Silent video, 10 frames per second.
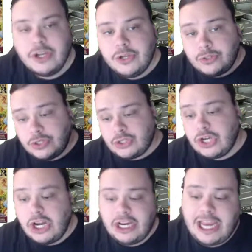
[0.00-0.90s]
So is it
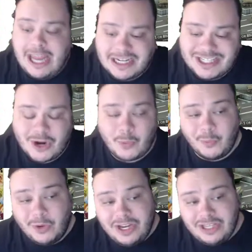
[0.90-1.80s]
going to get us
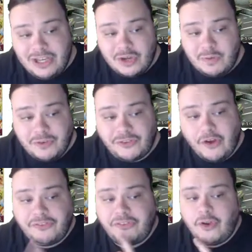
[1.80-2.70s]
really good
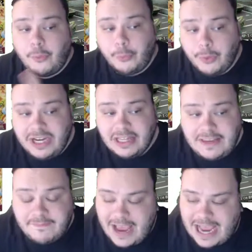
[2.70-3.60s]
results really
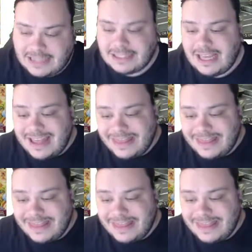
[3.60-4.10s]
fast.